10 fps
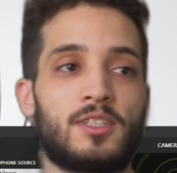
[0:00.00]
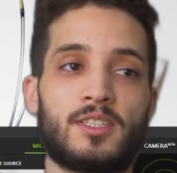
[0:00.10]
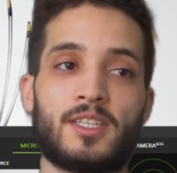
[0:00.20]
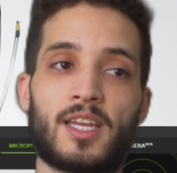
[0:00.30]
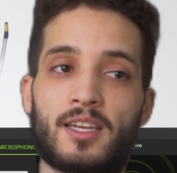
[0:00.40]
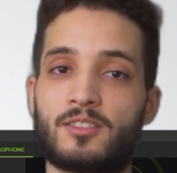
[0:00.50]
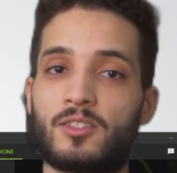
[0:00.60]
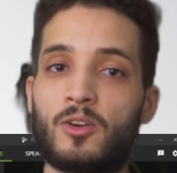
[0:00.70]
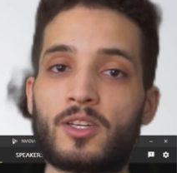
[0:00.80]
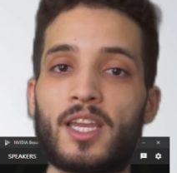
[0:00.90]
Yeah, so
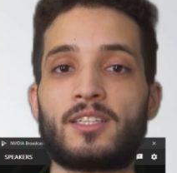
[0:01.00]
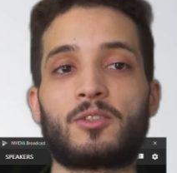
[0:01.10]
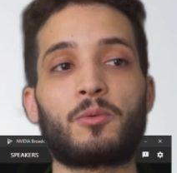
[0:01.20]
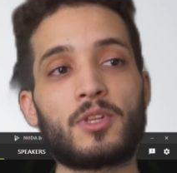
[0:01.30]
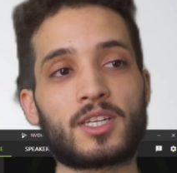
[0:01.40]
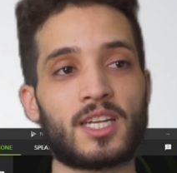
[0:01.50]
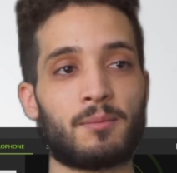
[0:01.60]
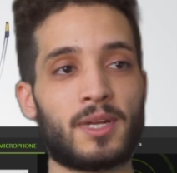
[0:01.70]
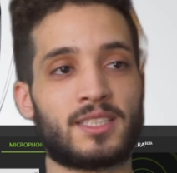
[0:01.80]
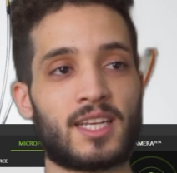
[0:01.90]
okay, so we're looking at
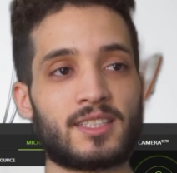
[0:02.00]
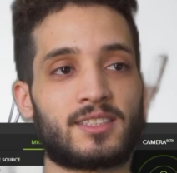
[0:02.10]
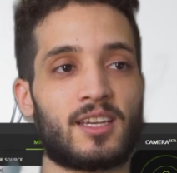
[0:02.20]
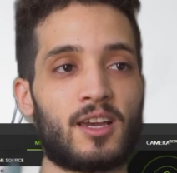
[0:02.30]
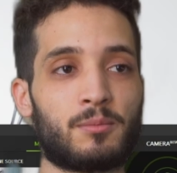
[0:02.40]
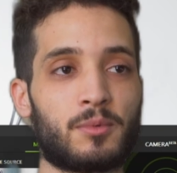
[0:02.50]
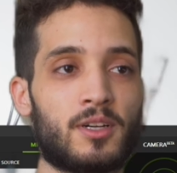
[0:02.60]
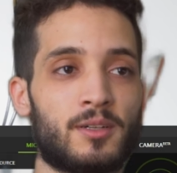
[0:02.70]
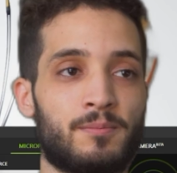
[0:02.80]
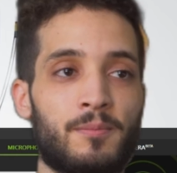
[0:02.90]
my desktop.
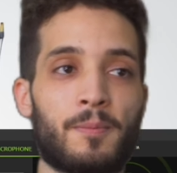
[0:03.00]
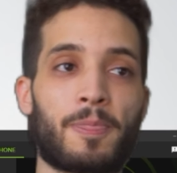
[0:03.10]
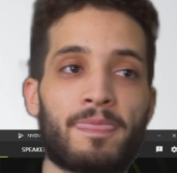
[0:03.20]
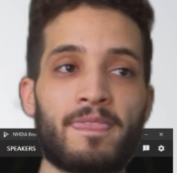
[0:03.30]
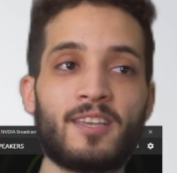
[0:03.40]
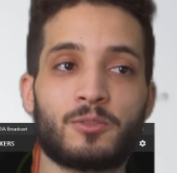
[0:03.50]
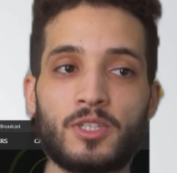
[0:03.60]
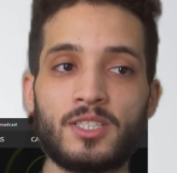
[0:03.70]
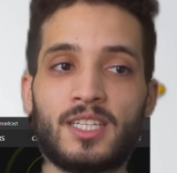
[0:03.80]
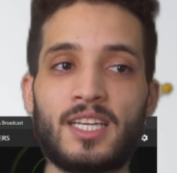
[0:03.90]
This
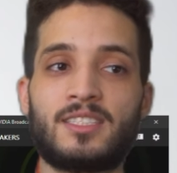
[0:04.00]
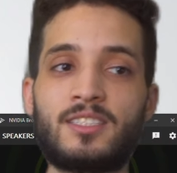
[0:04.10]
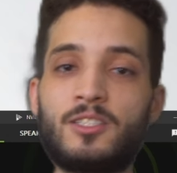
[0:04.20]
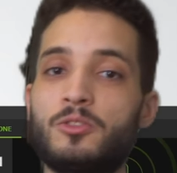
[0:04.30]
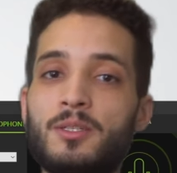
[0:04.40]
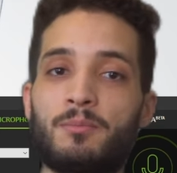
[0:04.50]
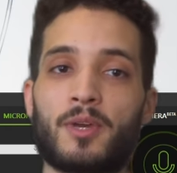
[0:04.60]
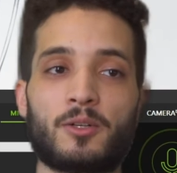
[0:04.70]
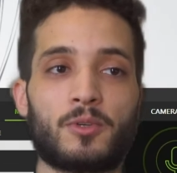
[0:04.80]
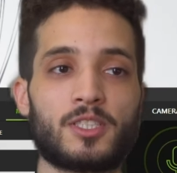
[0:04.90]
one, it's usually
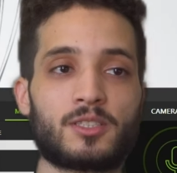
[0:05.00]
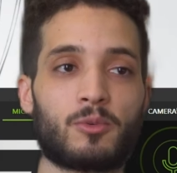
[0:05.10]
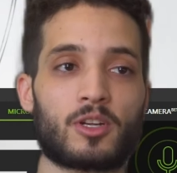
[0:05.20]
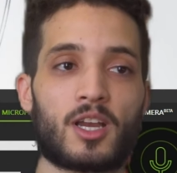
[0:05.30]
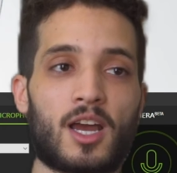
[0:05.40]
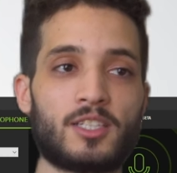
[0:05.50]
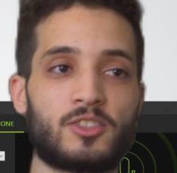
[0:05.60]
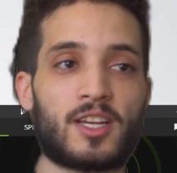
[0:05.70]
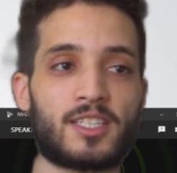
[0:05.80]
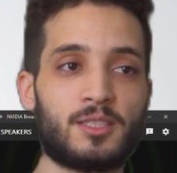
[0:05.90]
better when it's more
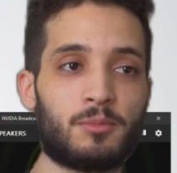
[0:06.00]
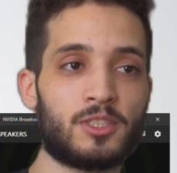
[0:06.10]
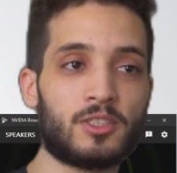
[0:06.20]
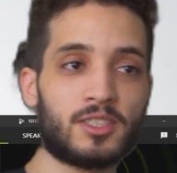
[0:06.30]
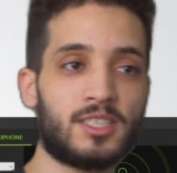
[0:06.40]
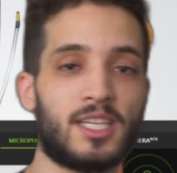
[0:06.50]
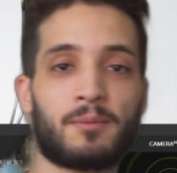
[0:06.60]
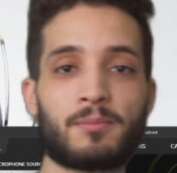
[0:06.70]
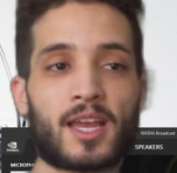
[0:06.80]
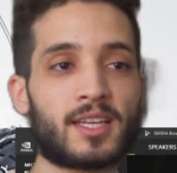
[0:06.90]
contrasty, but you can see I'm
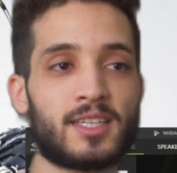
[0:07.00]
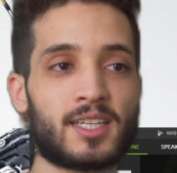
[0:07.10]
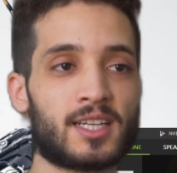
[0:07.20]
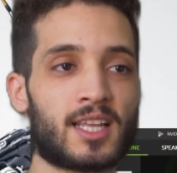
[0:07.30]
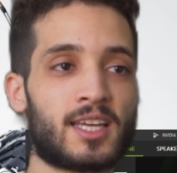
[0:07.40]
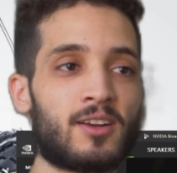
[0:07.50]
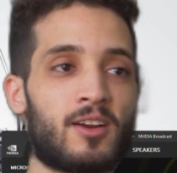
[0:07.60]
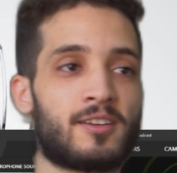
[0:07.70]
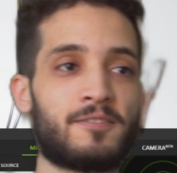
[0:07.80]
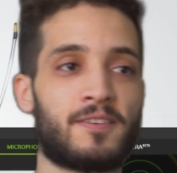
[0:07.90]
not getting a lot of
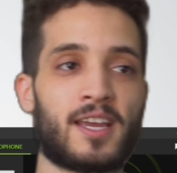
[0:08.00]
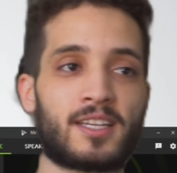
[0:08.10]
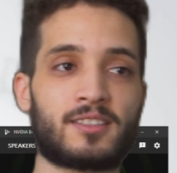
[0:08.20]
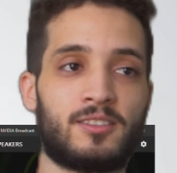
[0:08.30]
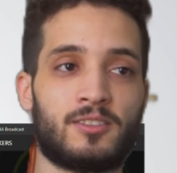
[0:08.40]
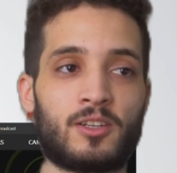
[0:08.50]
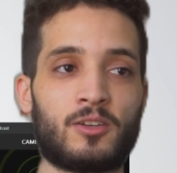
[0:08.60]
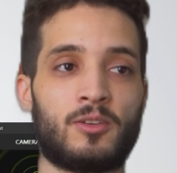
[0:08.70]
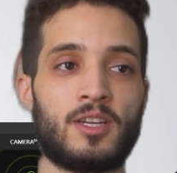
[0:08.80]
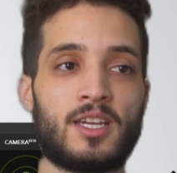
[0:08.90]
artifacts, you know.
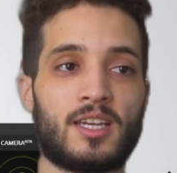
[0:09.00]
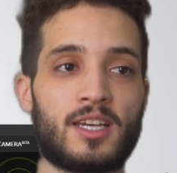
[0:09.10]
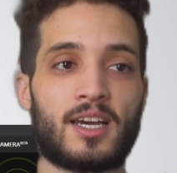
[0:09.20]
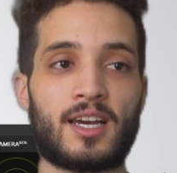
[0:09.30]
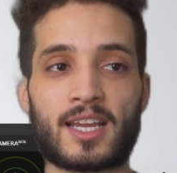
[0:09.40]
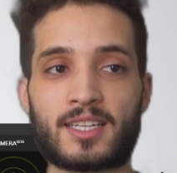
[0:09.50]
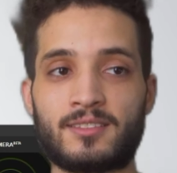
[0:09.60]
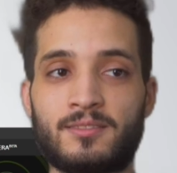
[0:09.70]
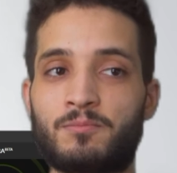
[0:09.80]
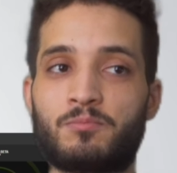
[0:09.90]
I
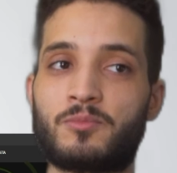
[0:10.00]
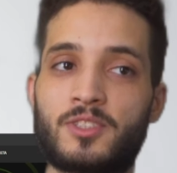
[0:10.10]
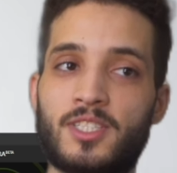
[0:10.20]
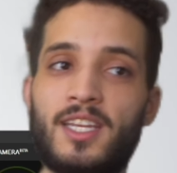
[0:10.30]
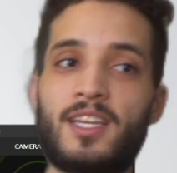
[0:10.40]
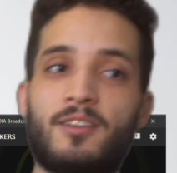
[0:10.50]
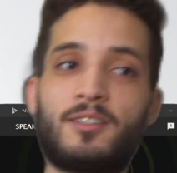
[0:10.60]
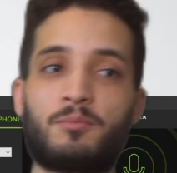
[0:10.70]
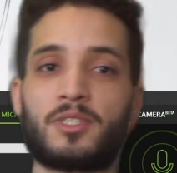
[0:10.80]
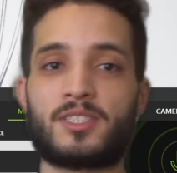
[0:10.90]
can sit here and
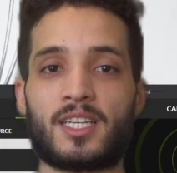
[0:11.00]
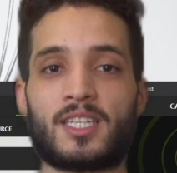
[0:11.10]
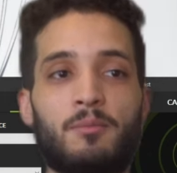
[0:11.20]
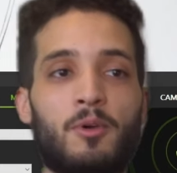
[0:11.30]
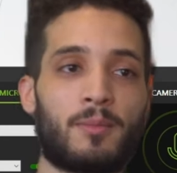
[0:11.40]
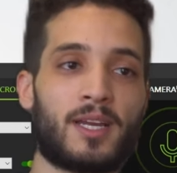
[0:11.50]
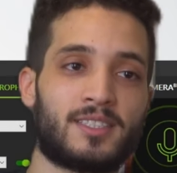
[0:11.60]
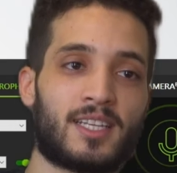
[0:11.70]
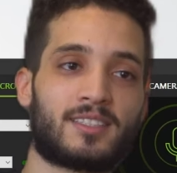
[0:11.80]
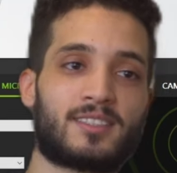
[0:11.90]
pretend I'm on my
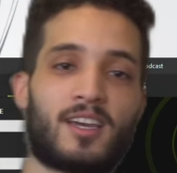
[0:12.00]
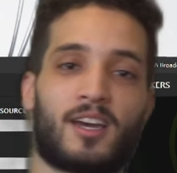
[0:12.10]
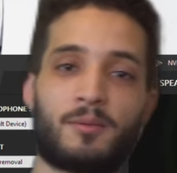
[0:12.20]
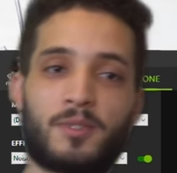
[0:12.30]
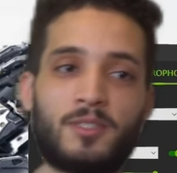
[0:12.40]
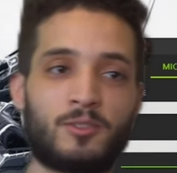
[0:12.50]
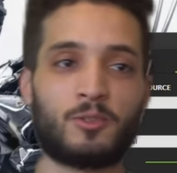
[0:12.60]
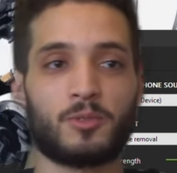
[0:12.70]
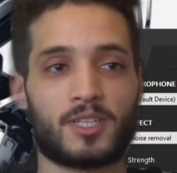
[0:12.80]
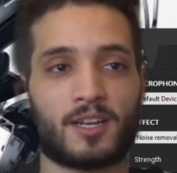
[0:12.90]
desktop and do
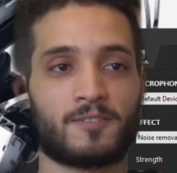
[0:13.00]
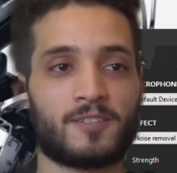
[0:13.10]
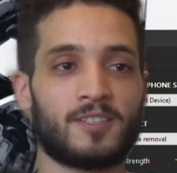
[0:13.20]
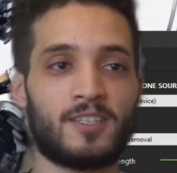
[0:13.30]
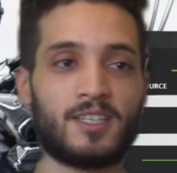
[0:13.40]
whatever.